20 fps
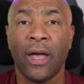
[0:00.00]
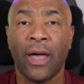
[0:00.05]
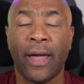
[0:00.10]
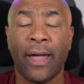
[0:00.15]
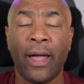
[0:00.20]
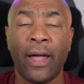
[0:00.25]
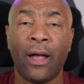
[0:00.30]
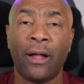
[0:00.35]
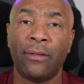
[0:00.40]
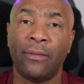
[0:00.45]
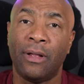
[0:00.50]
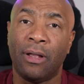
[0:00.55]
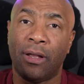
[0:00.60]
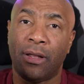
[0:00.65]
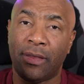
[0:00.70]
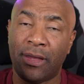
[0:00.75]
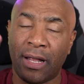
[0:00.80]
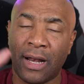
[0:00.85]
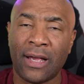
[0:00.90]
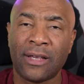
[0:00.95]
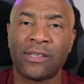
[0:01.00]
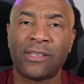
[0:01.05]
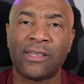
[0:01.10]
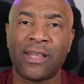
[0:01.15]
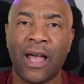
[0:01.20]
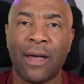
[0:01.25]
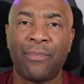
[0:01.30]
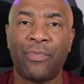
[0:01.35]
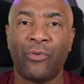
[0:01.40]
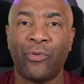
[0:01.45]
And the last
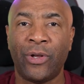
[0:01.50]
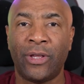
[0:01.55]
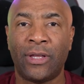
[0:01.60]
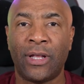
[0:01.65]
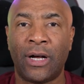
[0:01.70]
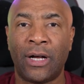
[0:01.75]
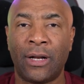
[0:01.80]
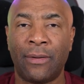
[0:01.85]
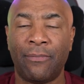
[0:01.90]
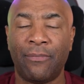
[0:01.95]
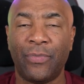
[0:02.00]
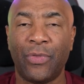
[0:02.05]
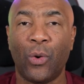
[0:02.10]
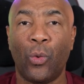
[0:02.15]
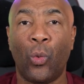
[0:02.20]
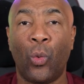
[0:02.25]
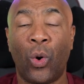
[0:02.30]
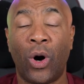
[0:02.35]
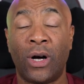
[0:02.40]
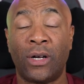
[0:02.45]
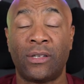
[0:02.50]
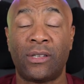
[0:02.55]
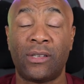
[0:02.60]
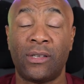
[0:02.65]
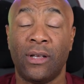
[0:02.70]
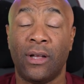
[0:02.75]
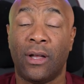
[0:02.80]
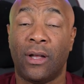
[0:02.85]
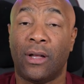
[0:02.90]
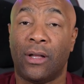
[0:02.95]
step we done was